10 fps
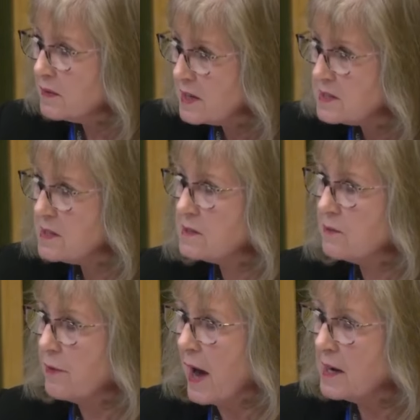This is
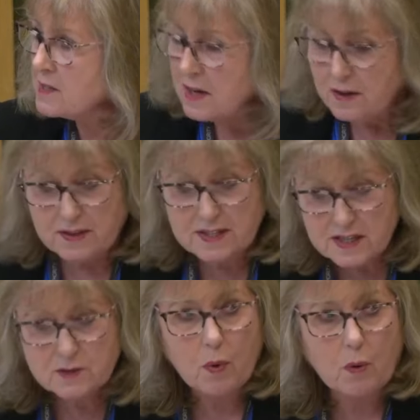the fact. This
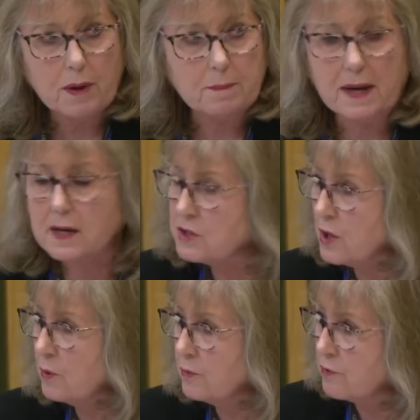is what we're being
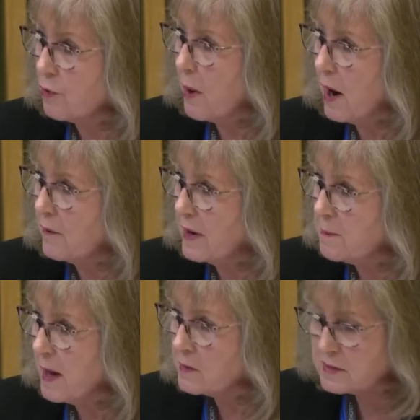told through our
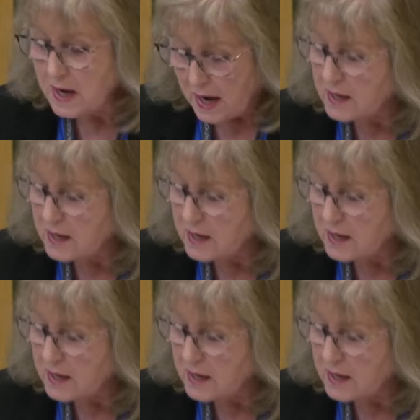emails.